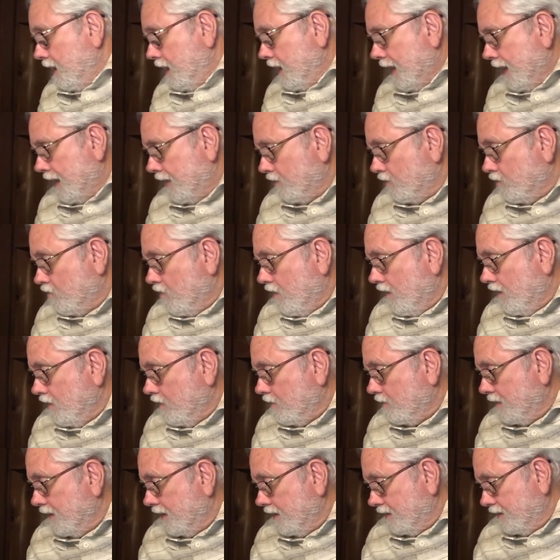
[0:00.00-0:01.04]
and a
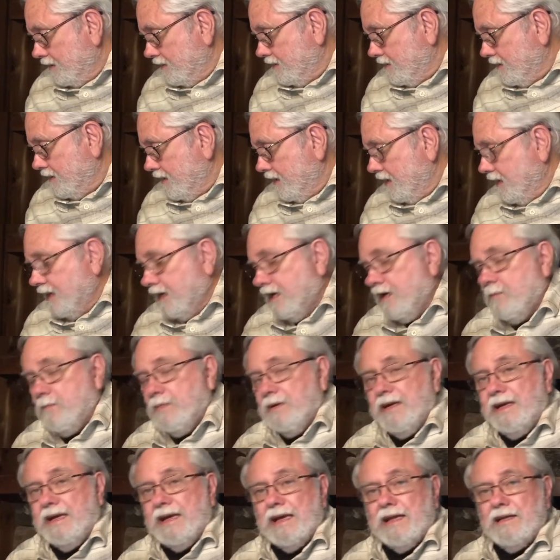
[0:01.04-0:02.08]
watermelon, he
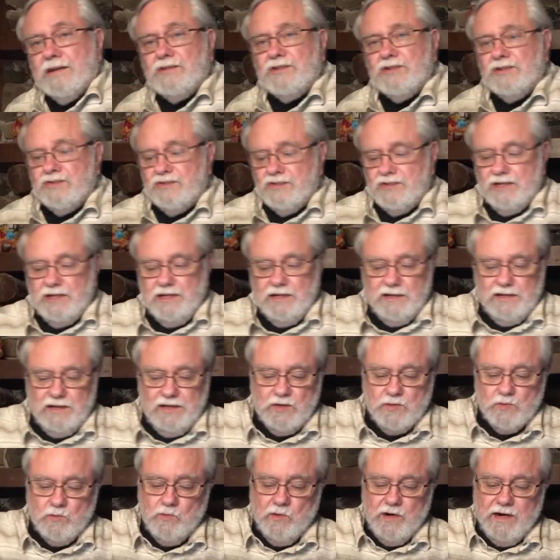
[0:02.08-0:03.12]
began to see
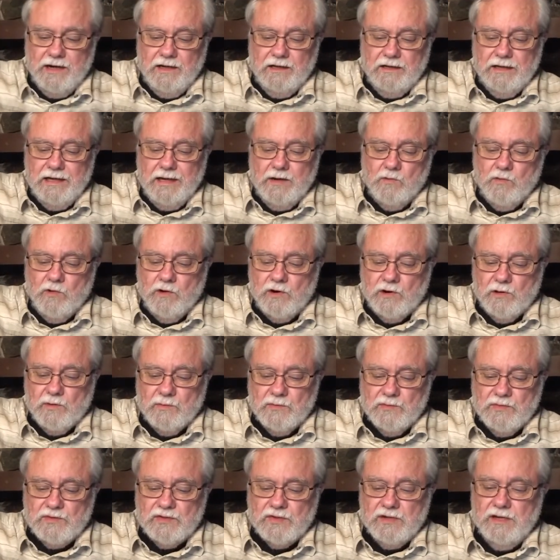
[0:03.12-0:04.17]
these wiggly
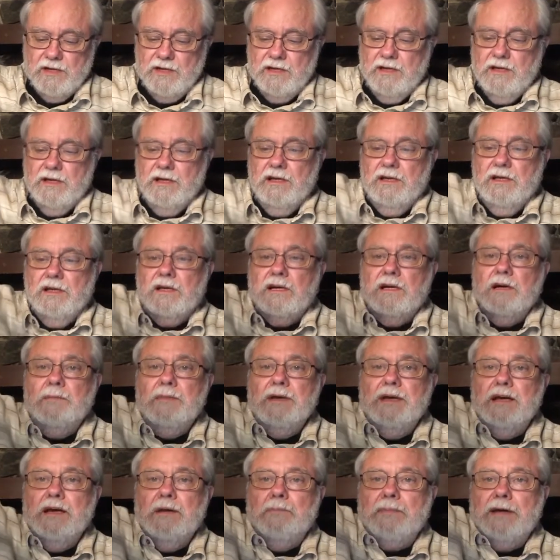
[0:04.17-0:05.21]
worms
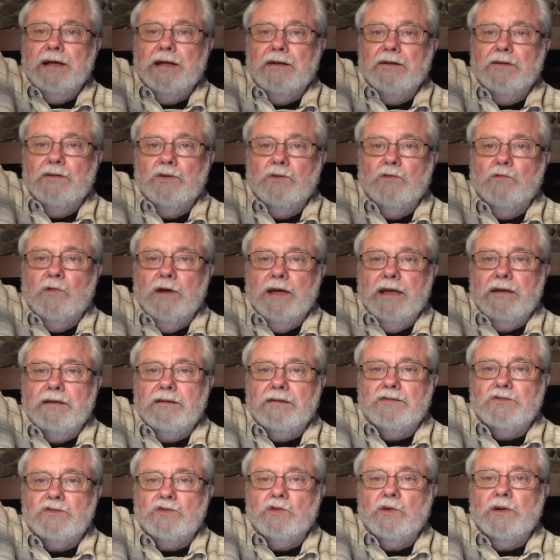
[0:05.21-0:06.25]
coming up out of the wet
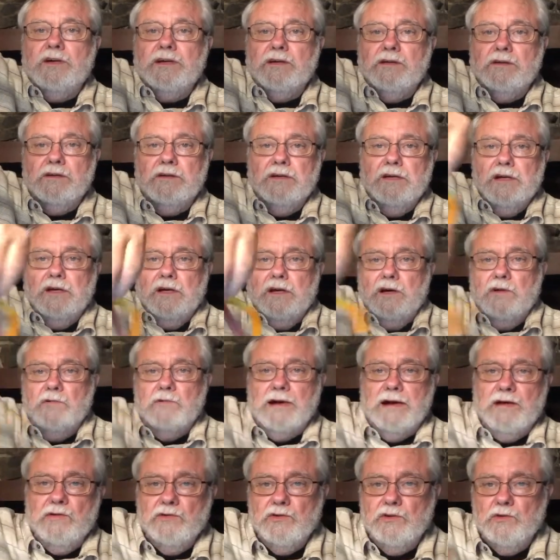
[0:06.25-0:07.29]
soil
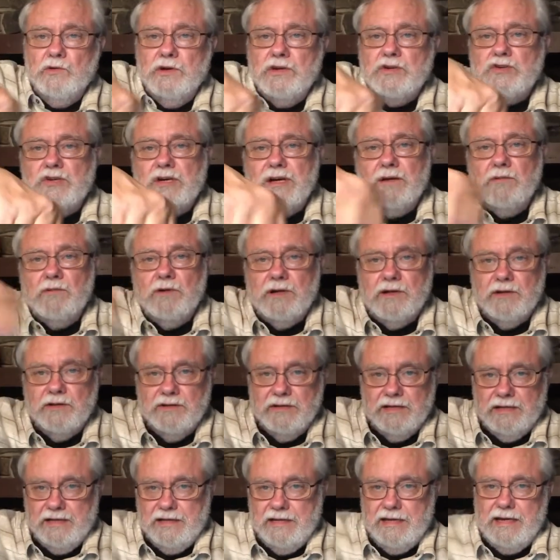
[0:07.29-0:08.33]
around the wishing well
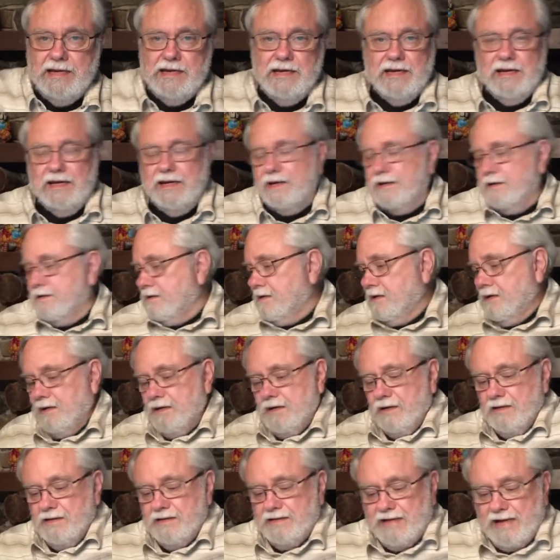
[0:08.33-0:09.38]
that he had
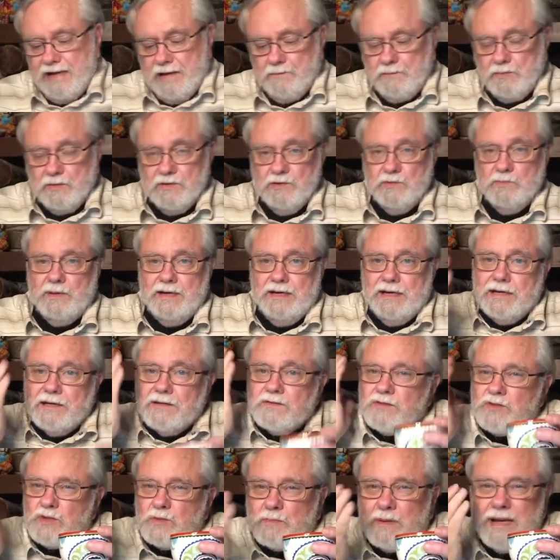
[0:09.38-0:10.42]
dampened by
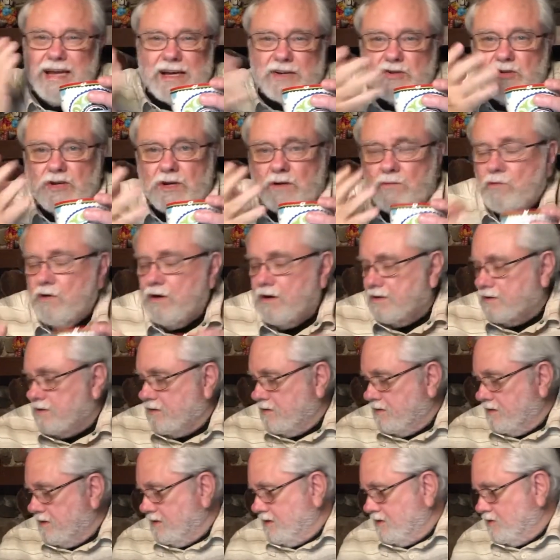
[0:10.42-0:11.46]
splashing
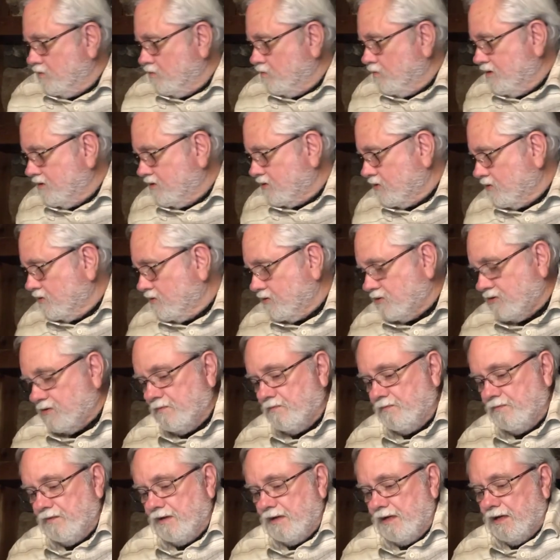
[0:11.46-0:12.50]
water on his whiskers.
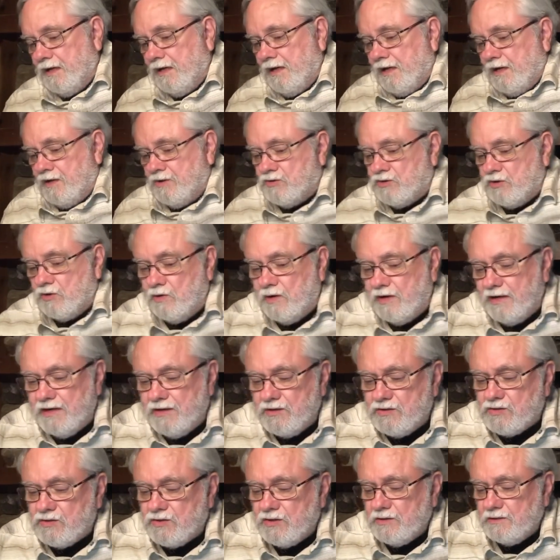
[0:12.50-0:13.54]
And so
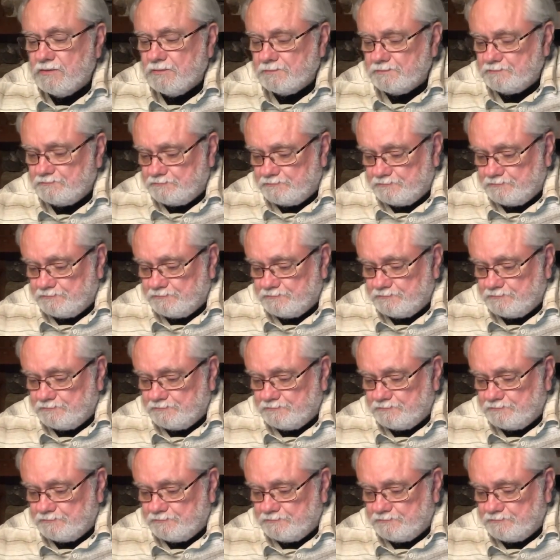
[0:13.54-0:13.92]
as the